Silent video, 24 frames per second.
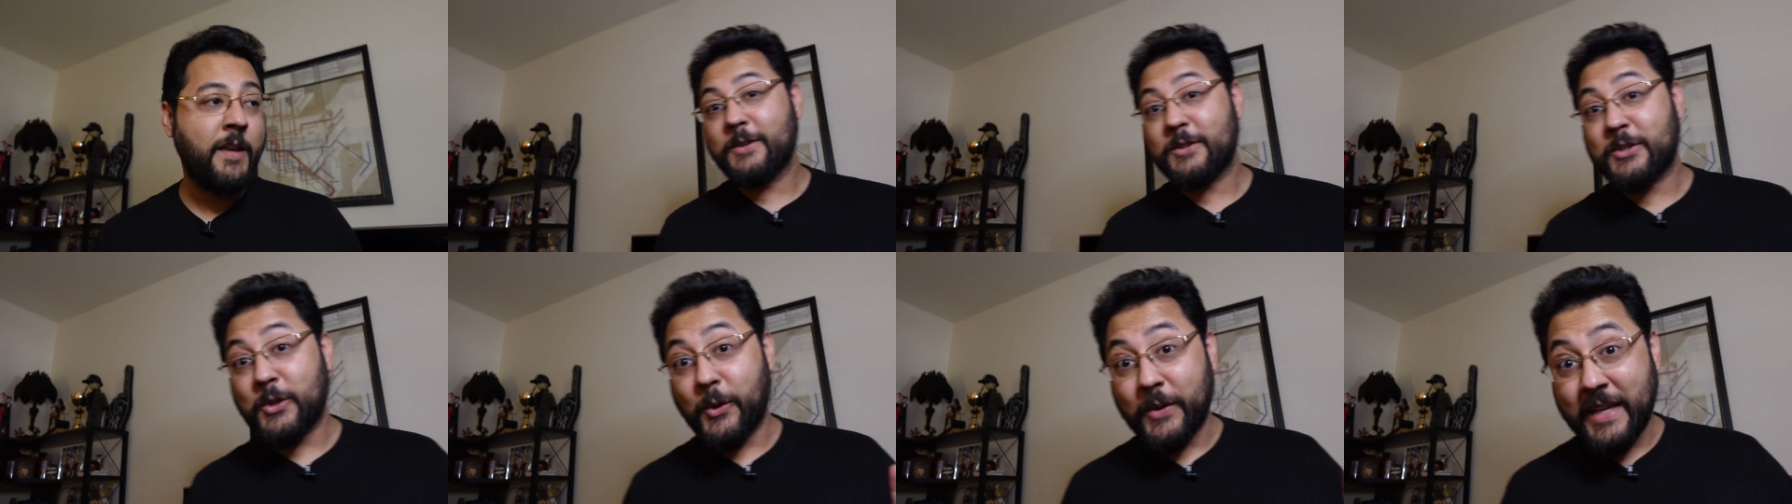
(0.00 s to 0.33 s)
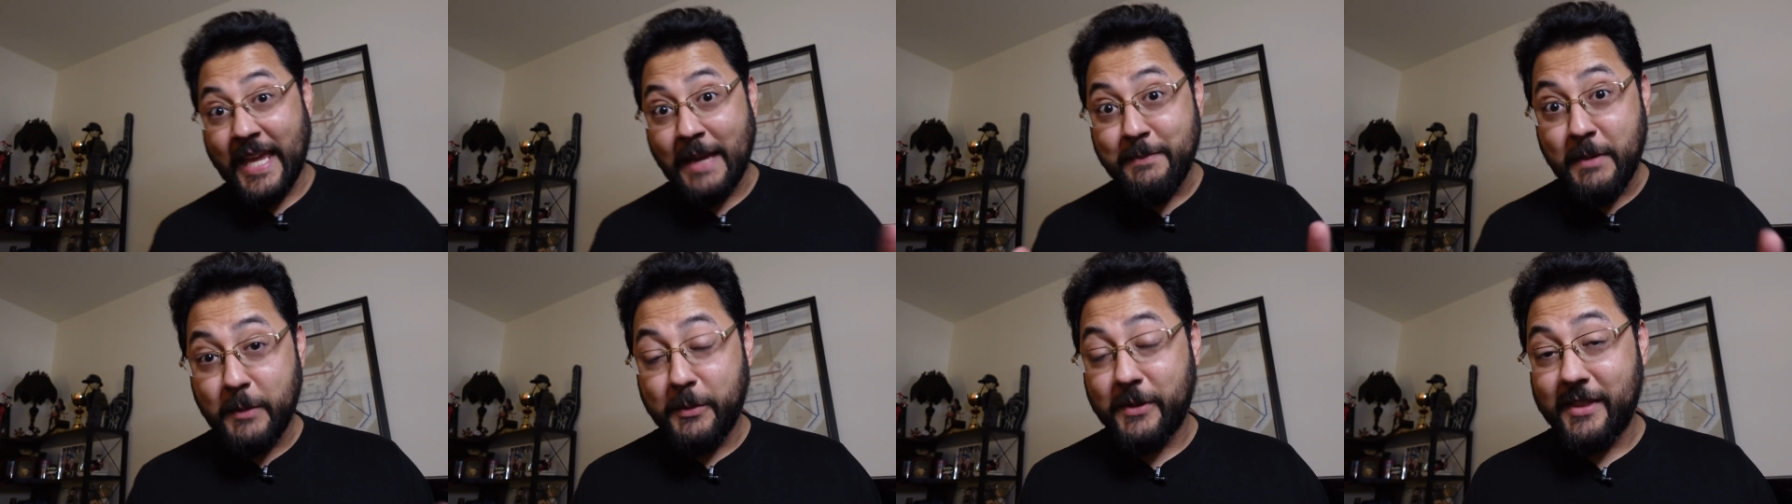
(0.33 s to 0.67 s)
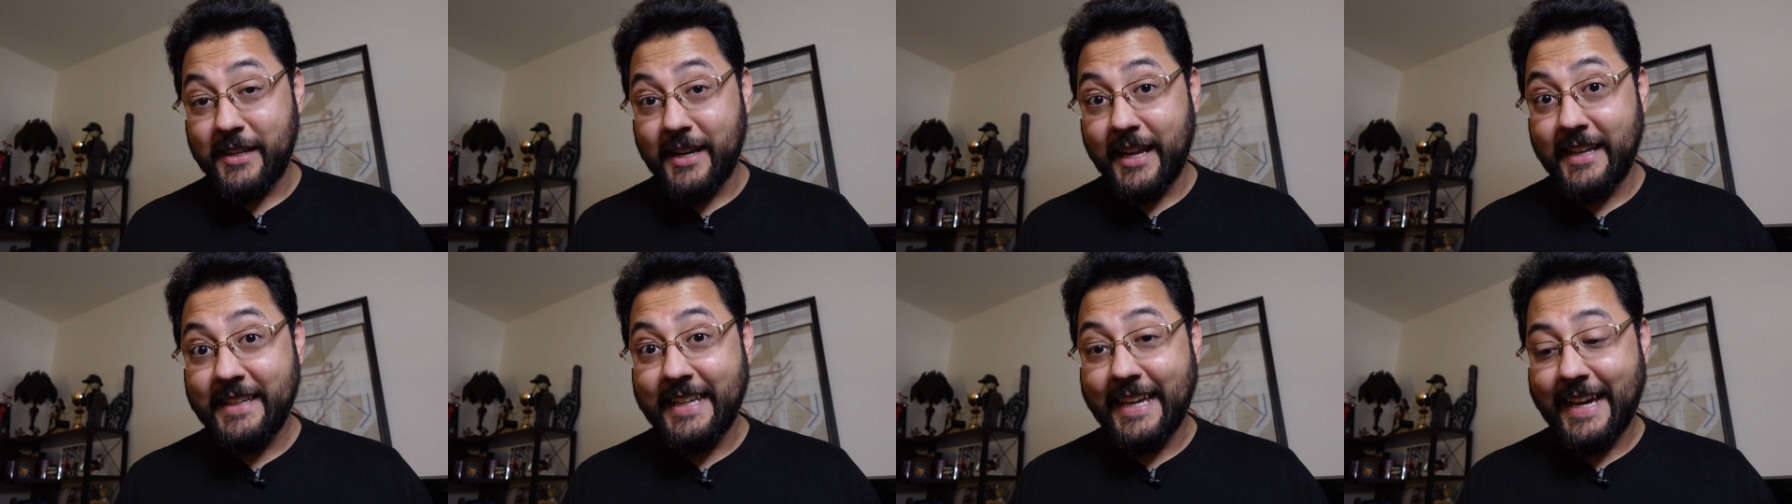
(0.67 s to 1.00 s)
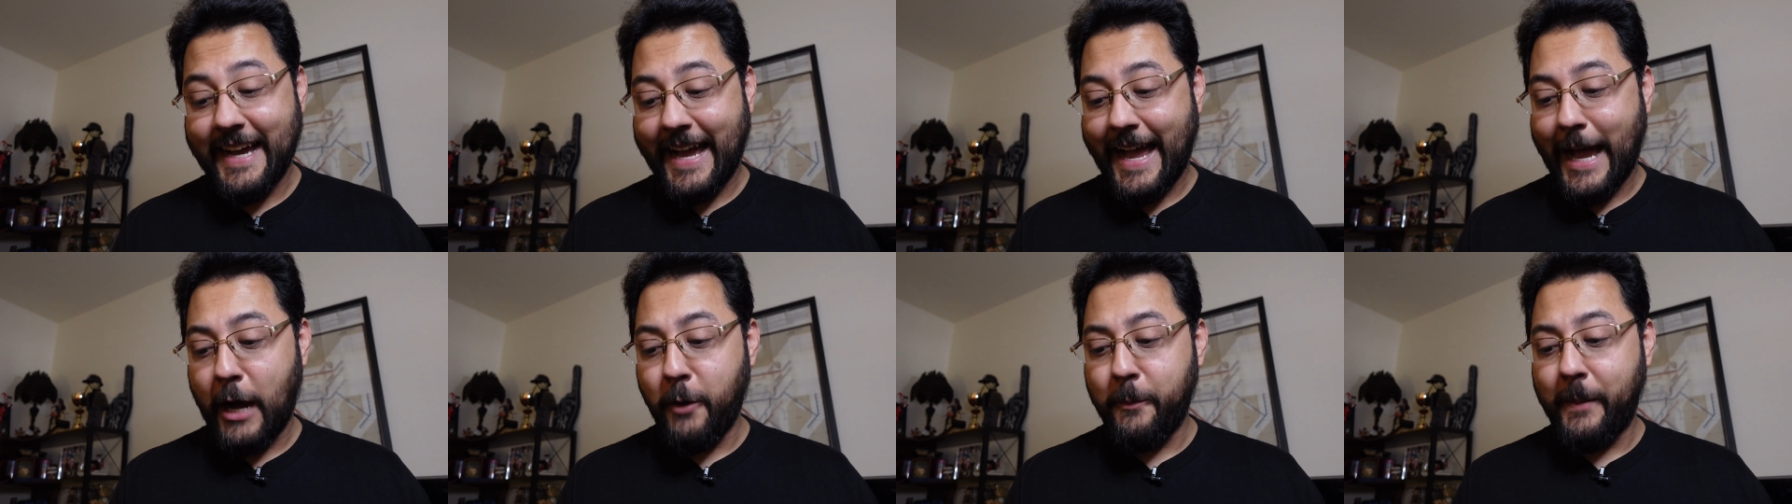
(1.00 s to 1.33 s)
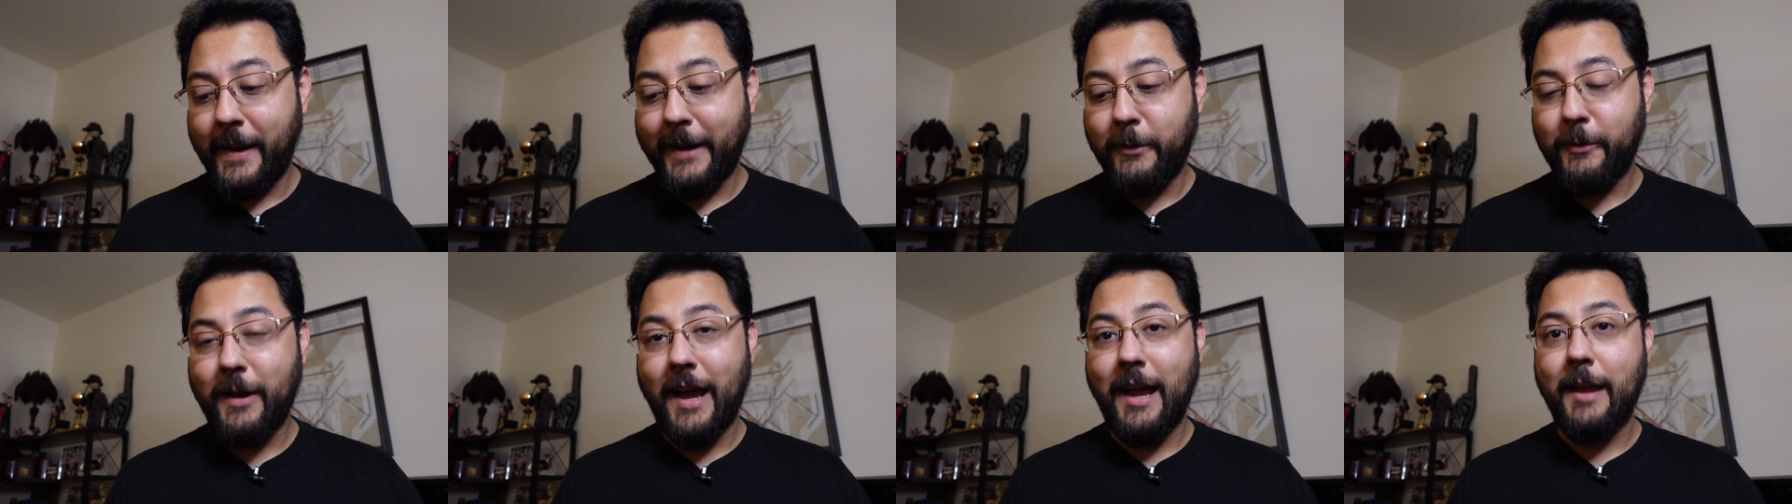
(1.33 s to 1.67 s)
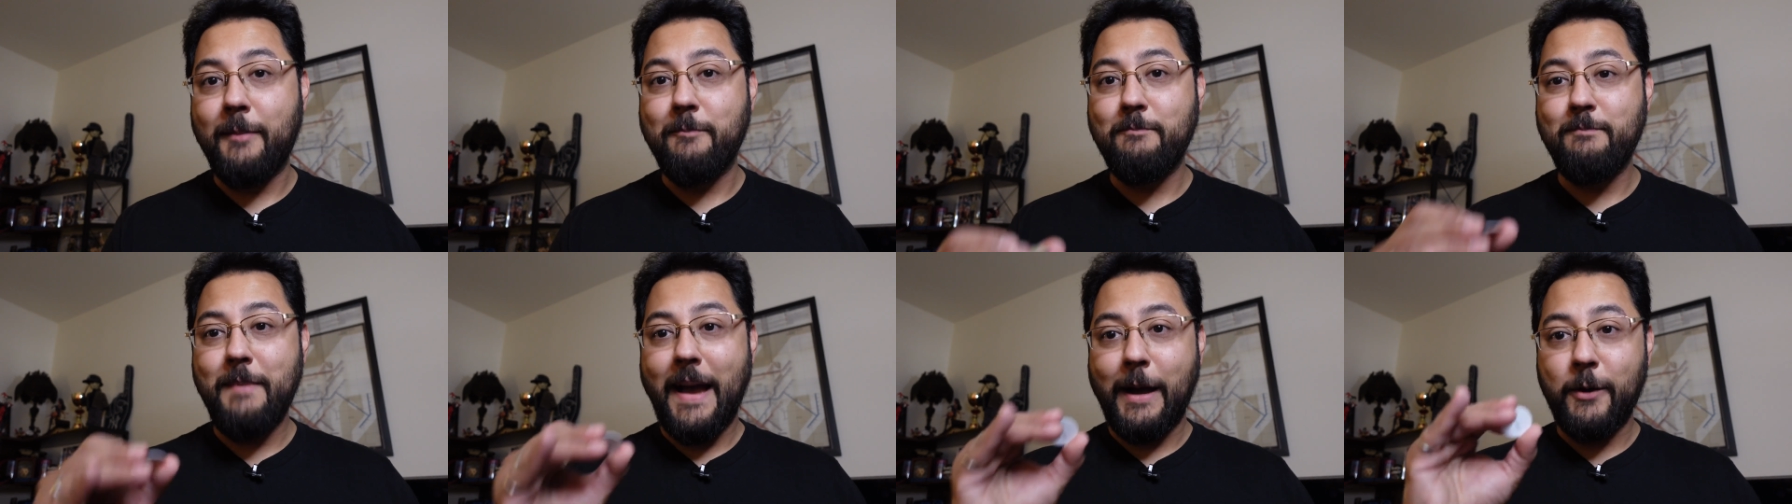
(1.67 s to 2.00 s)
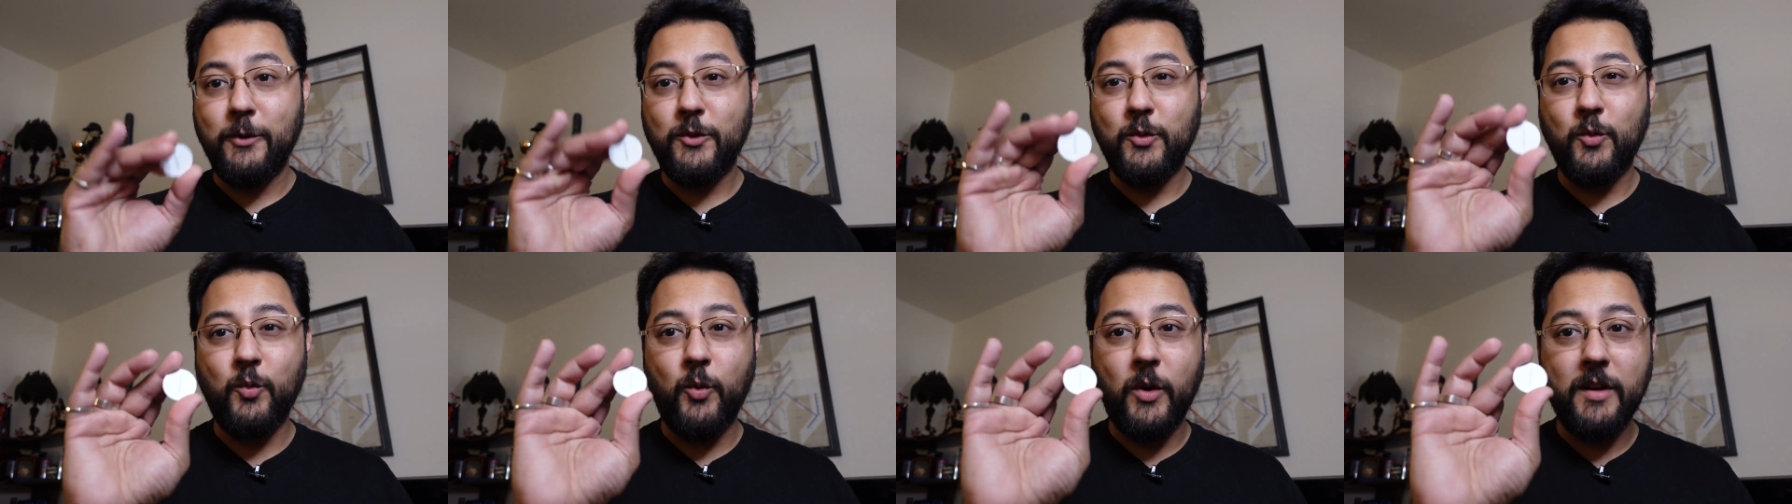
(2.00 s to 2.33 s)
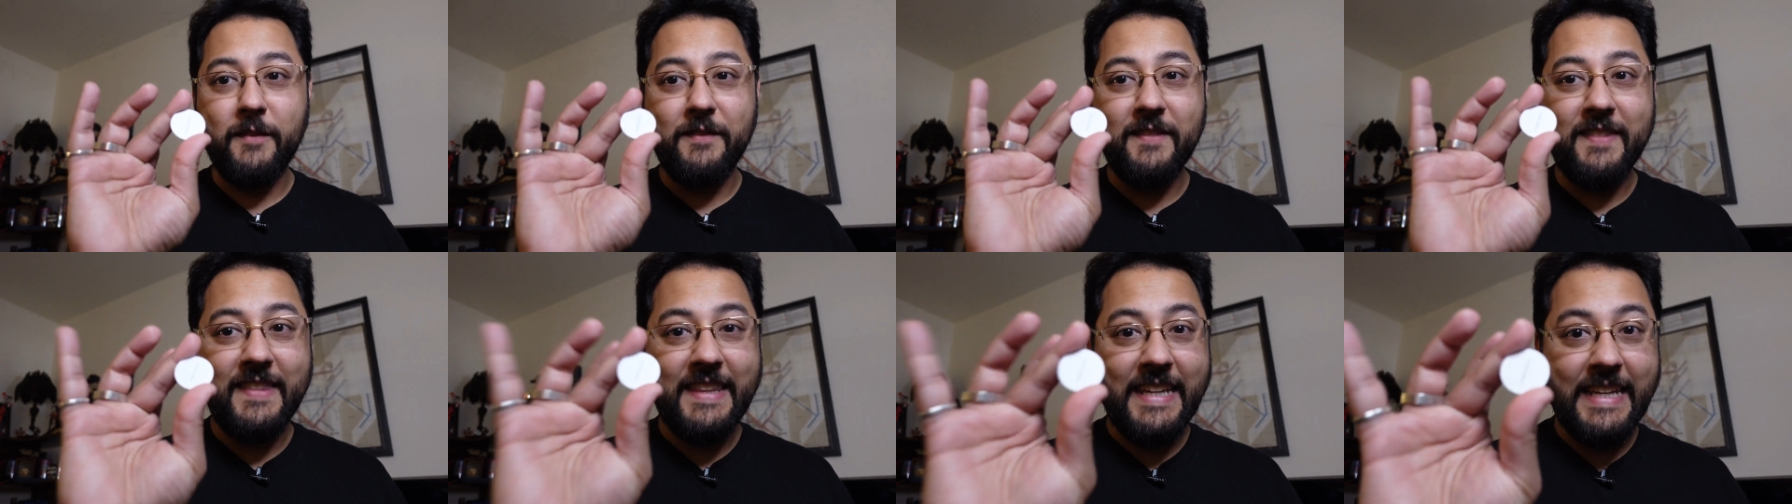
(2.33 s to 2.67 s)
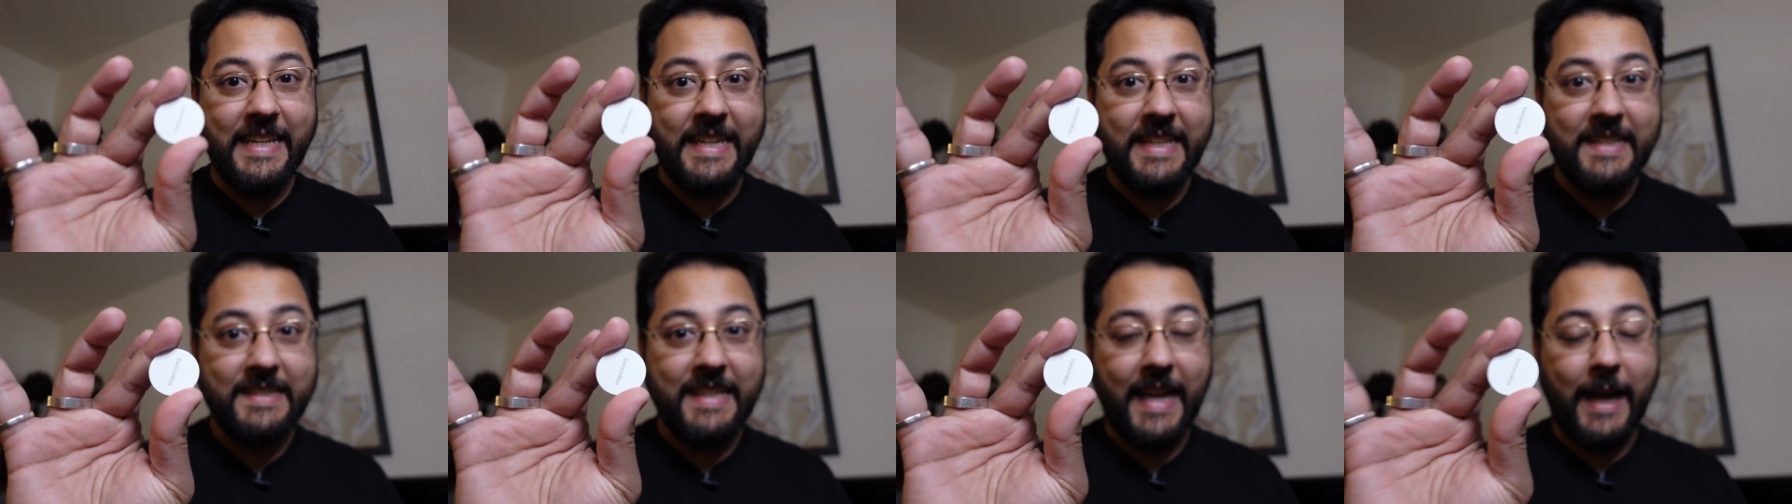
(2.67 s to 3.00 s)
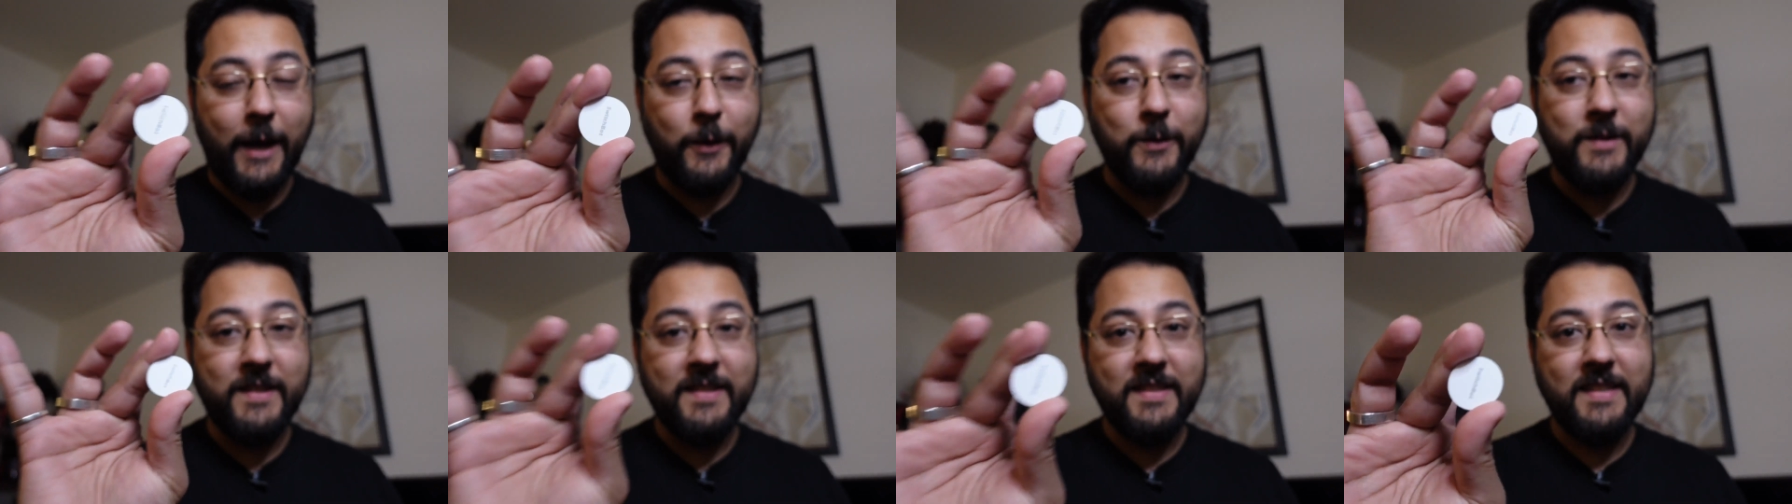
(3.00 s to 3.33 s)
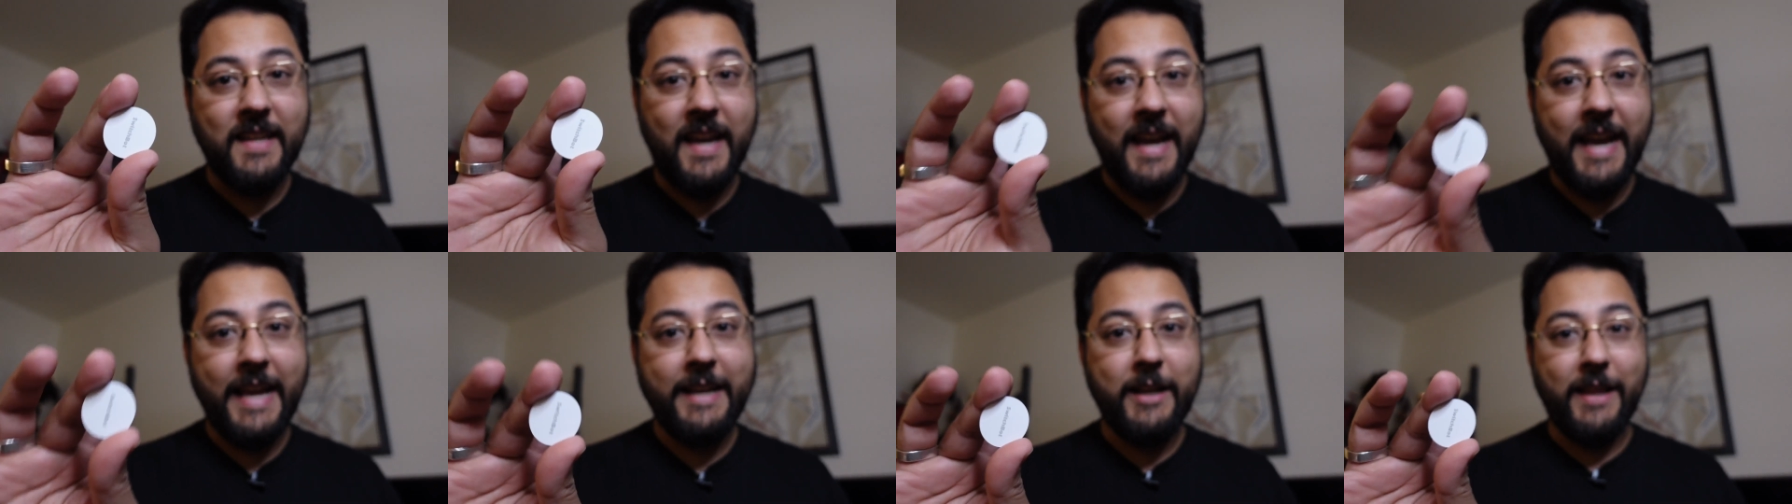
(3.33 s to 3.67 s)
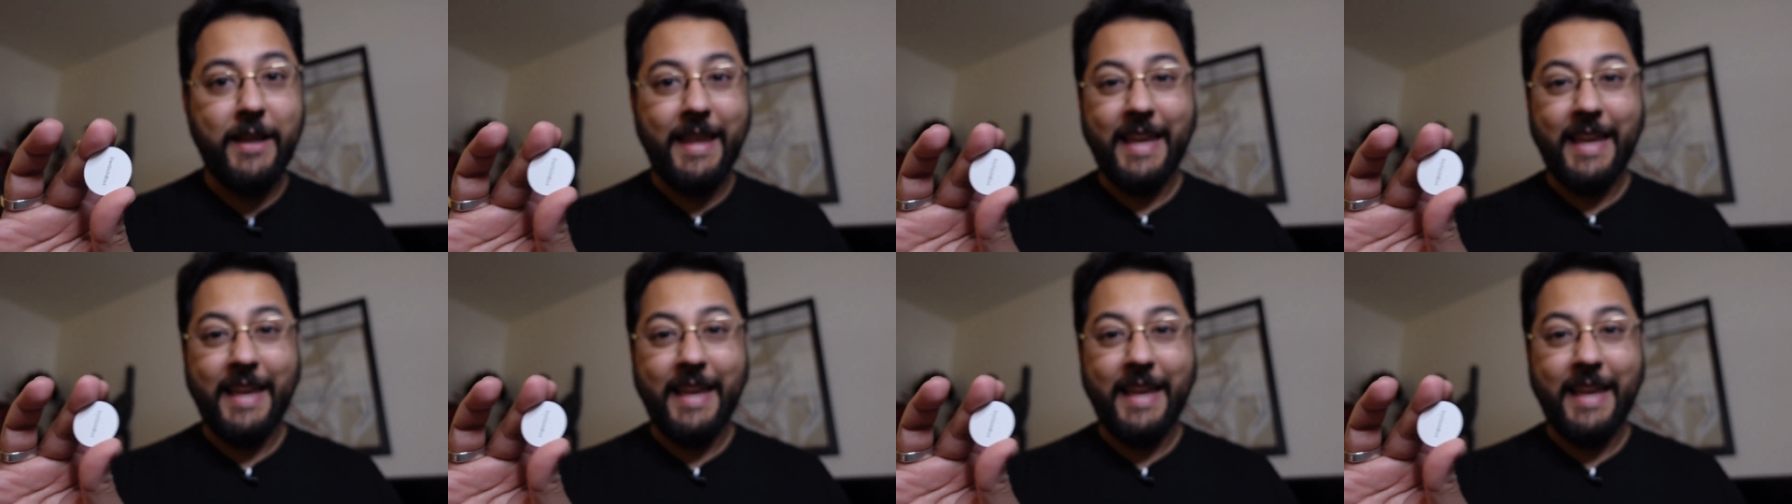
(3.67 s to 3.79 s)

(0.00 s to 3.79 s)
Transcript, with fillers: So I came up with an idea. How about I mount one of these outside,